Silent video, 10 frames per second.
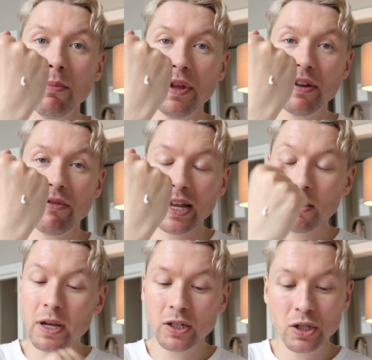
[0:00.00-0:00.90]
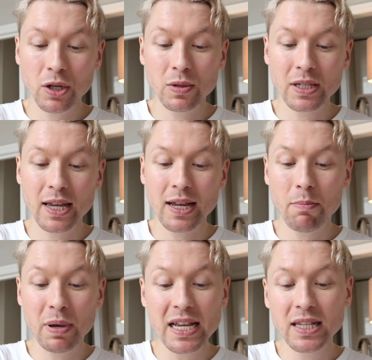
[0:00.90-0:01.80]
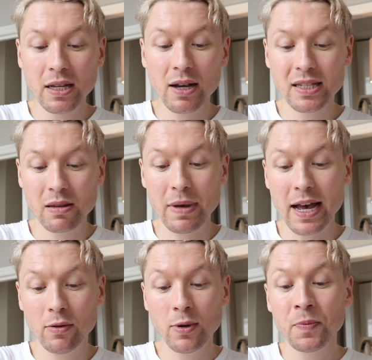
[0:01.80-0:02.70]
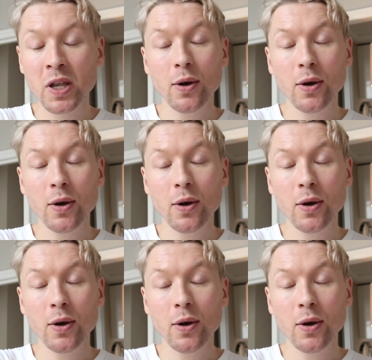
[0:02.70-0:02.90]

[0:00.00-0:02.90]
but they recommend using a pea-sized amount,